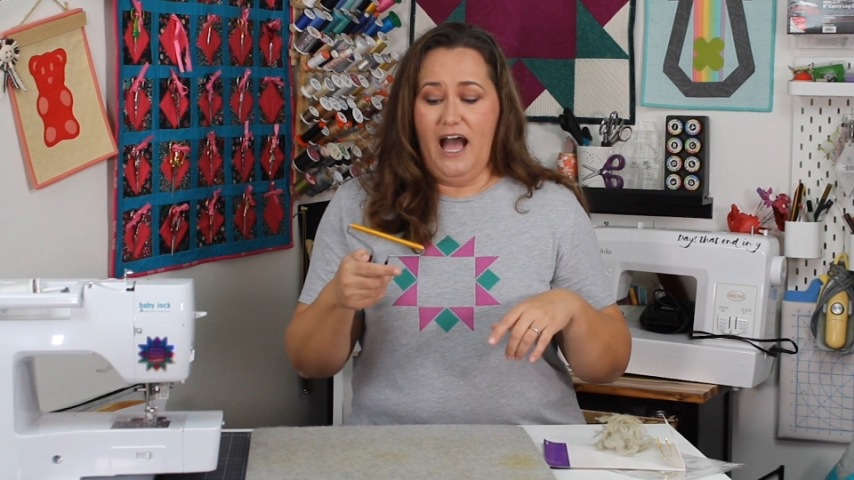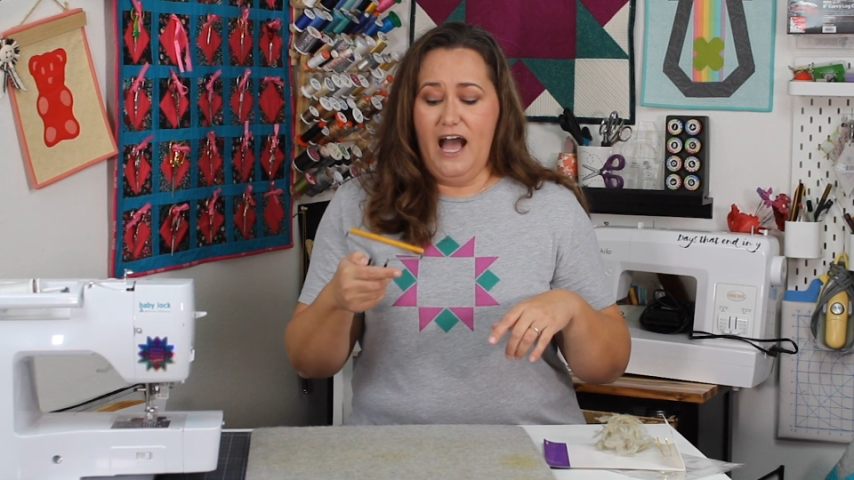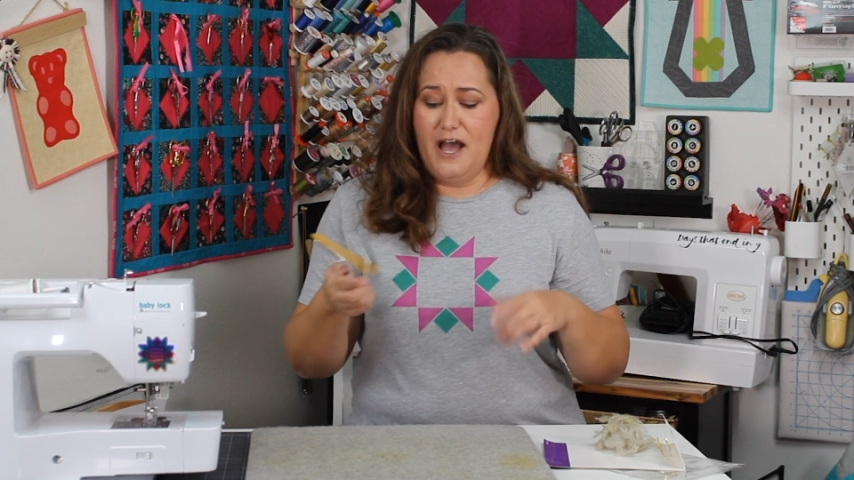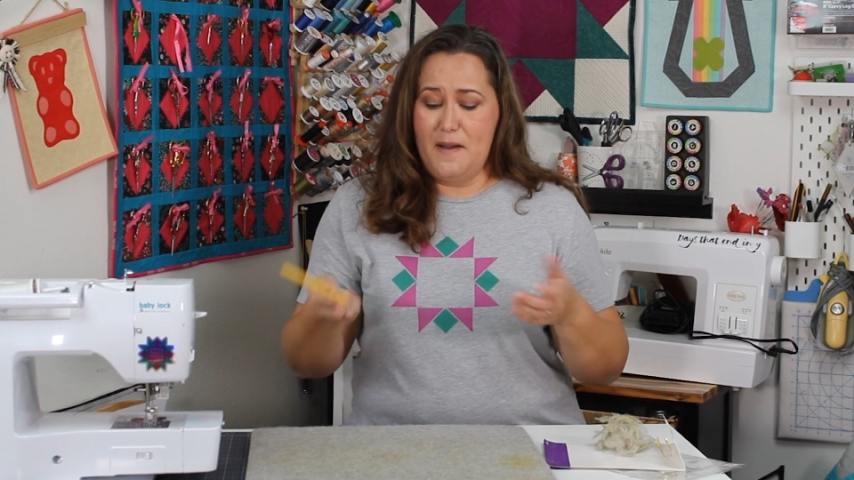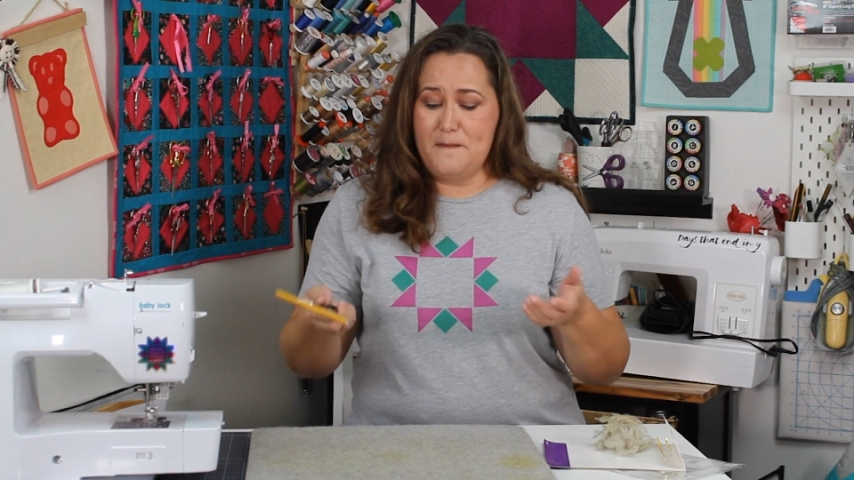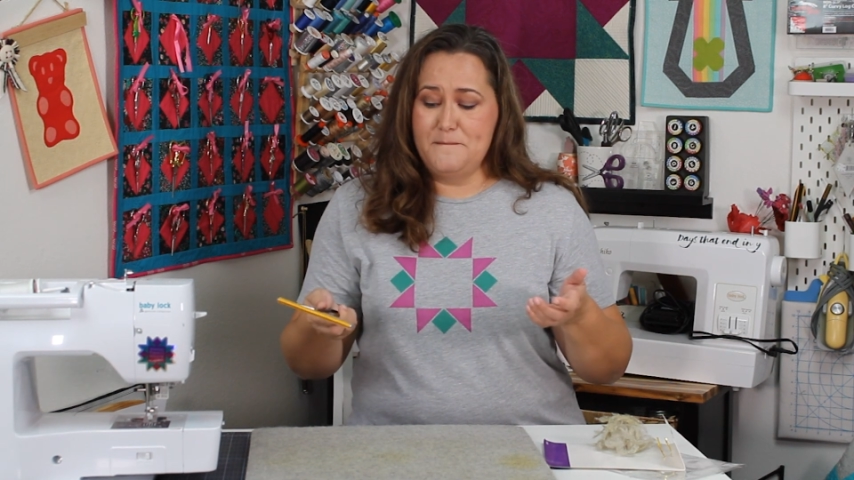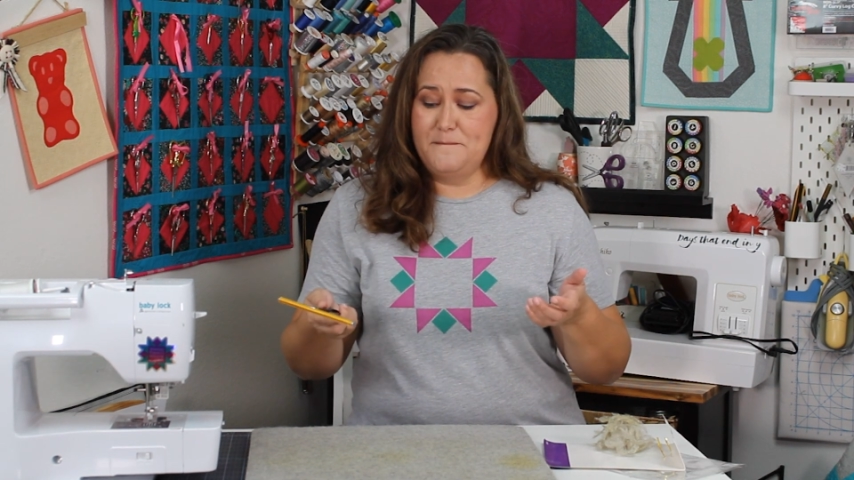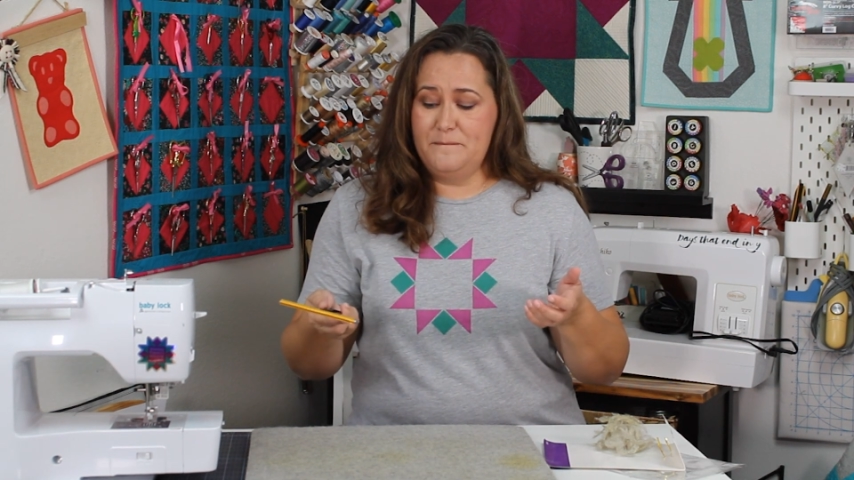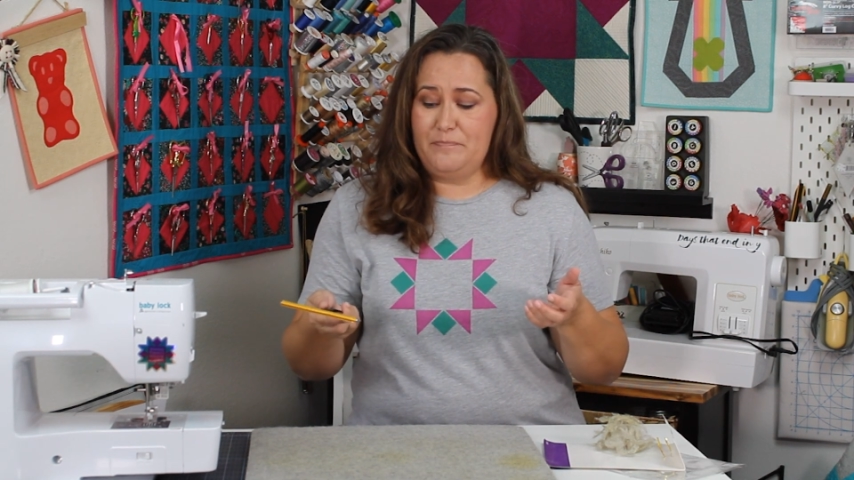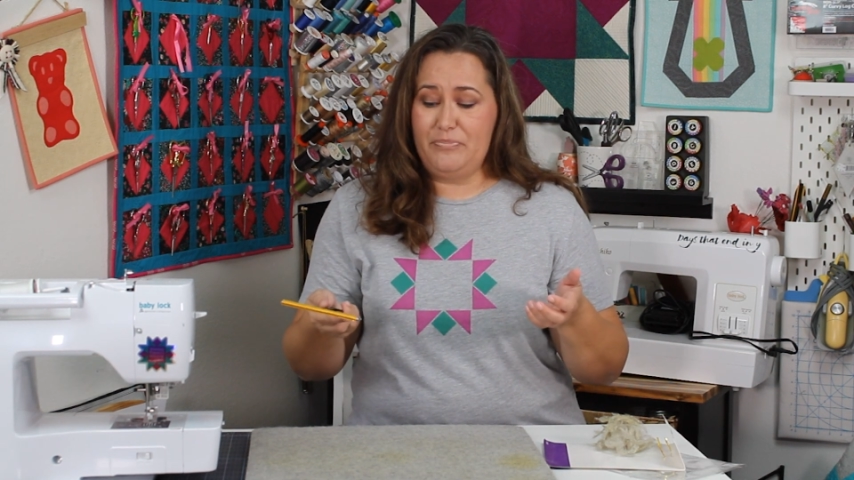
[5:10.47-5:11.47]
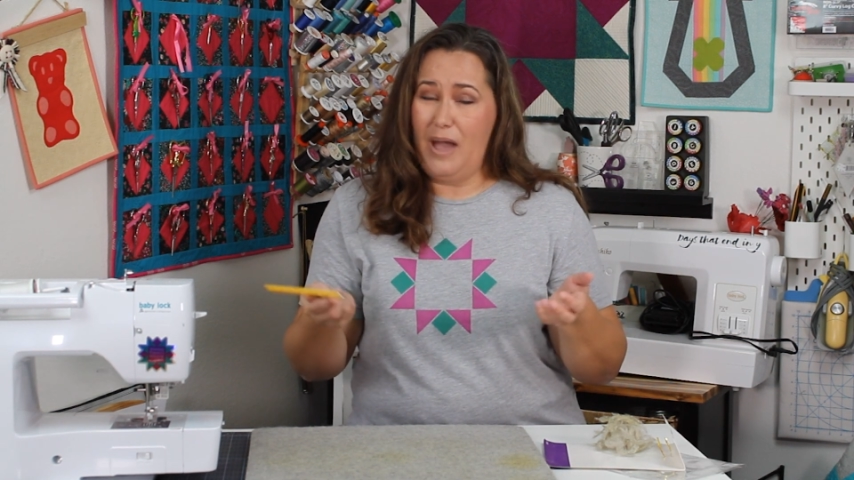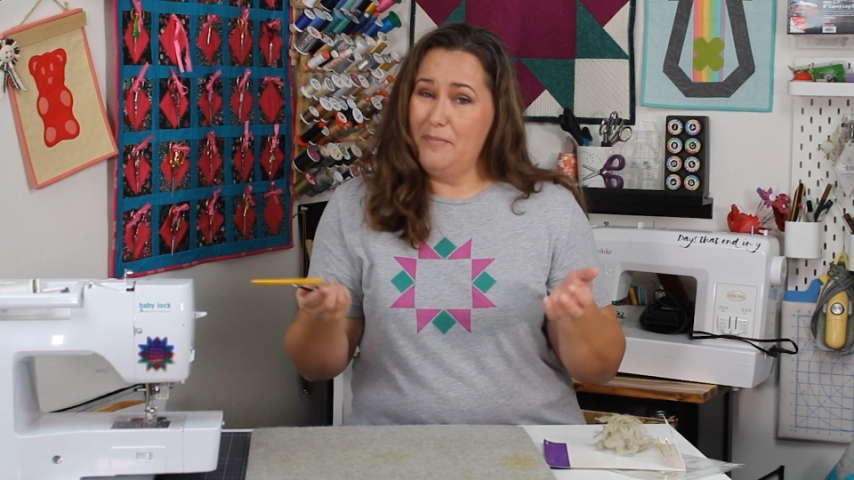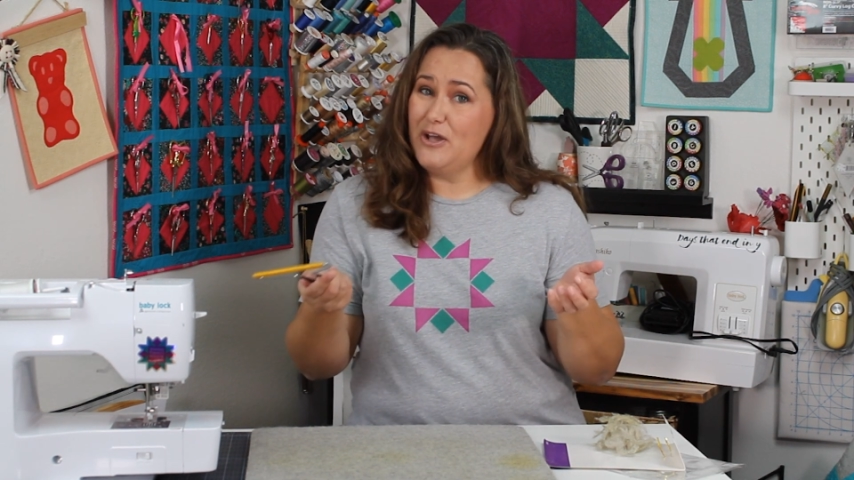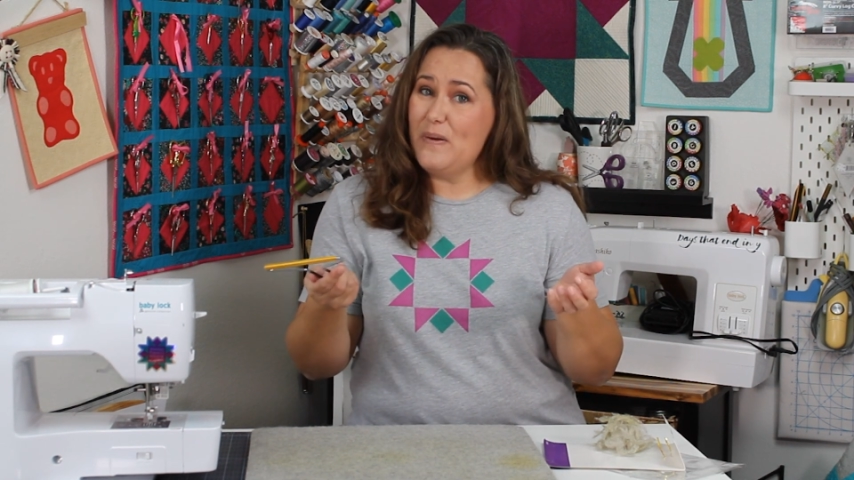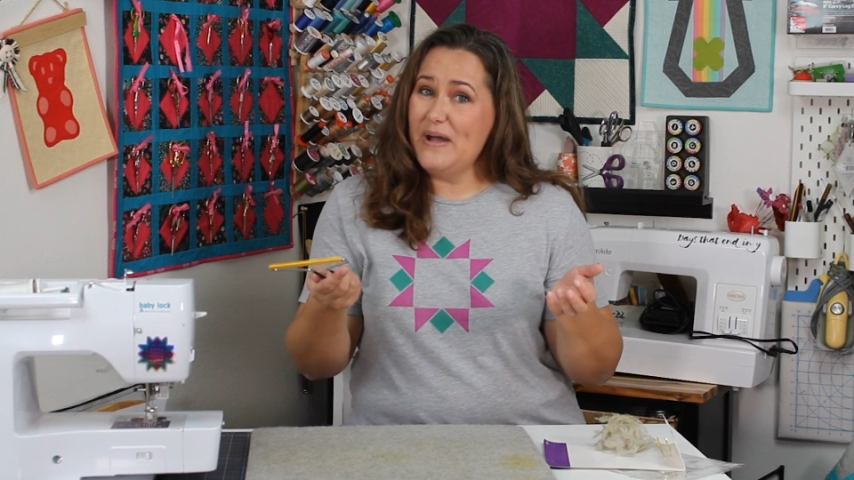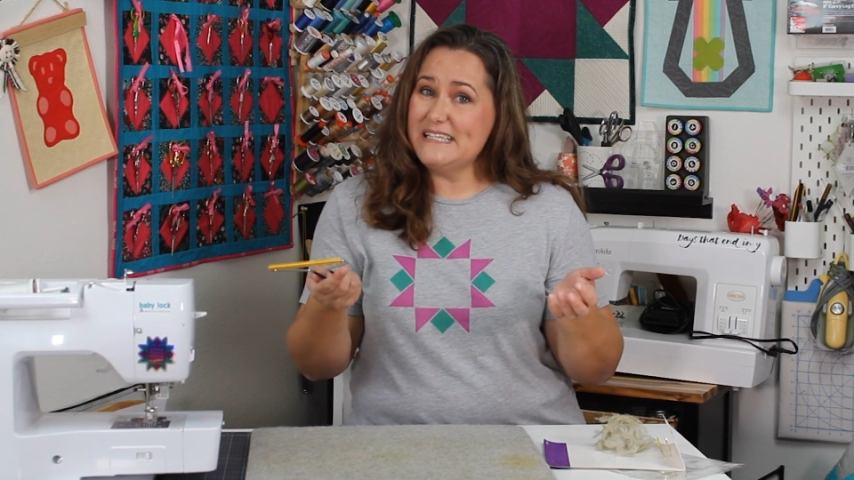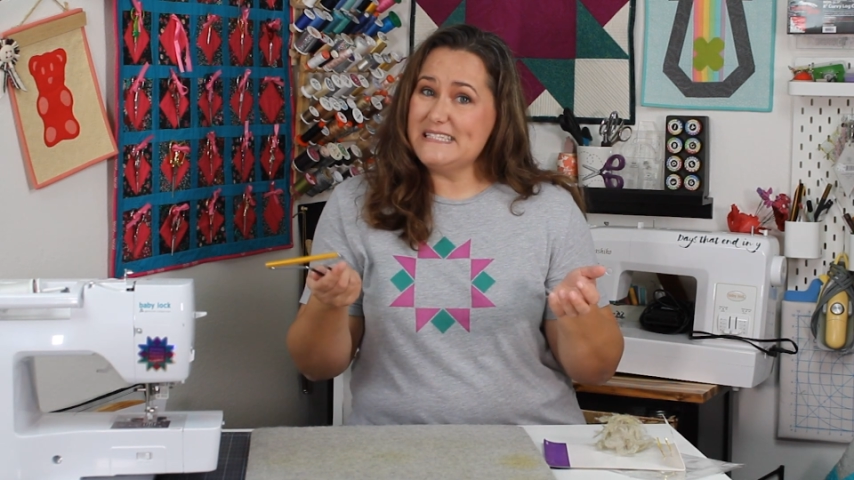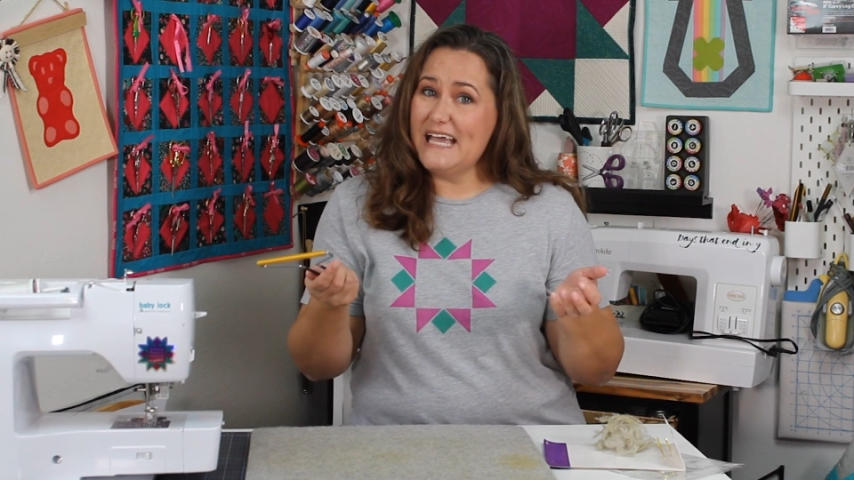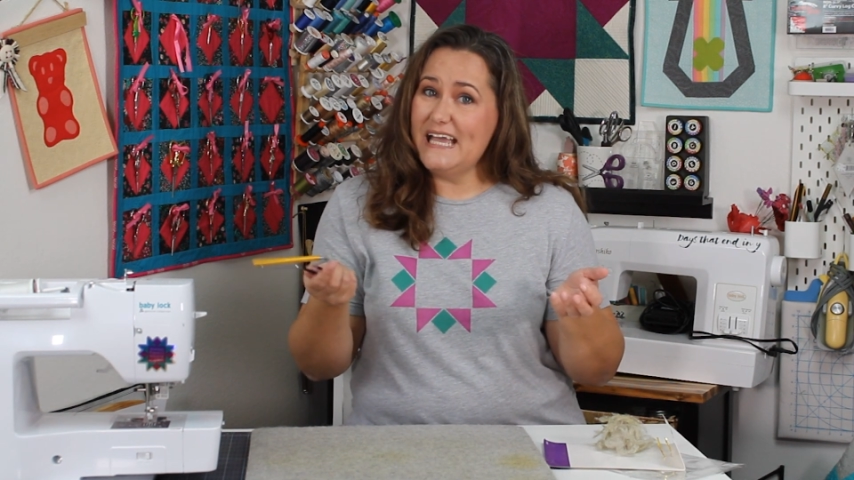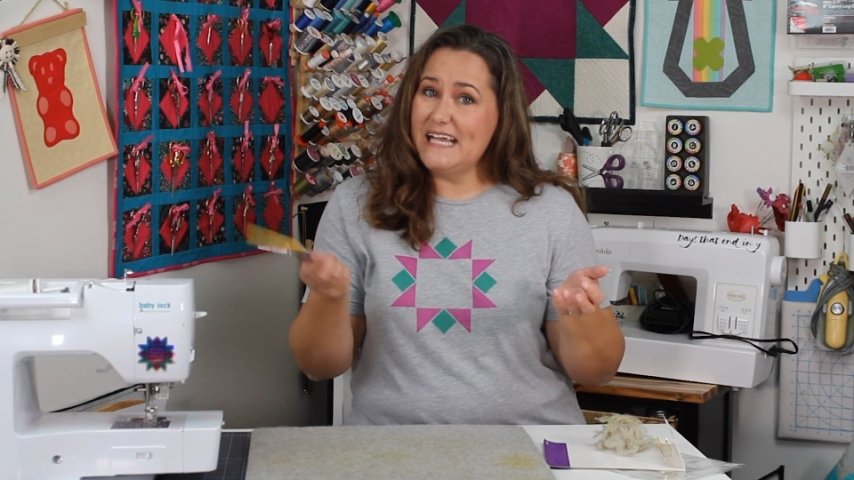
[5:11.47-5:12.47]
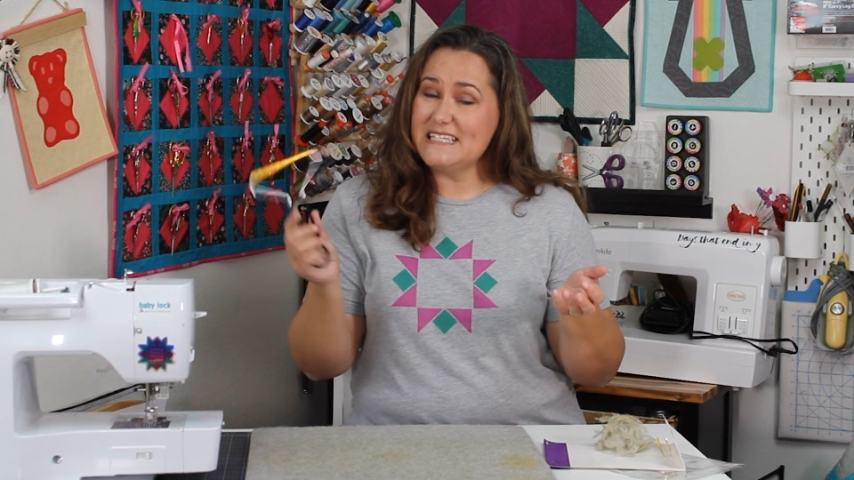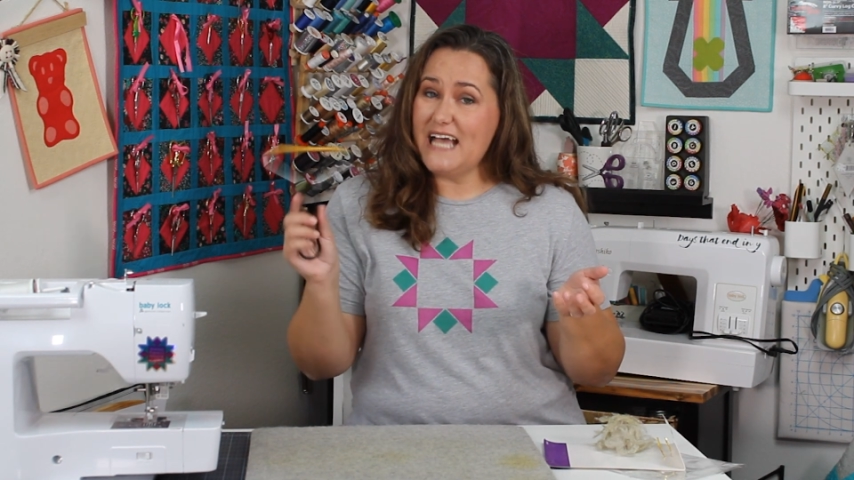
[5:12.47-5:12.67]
I'm gonna go ahead and say it's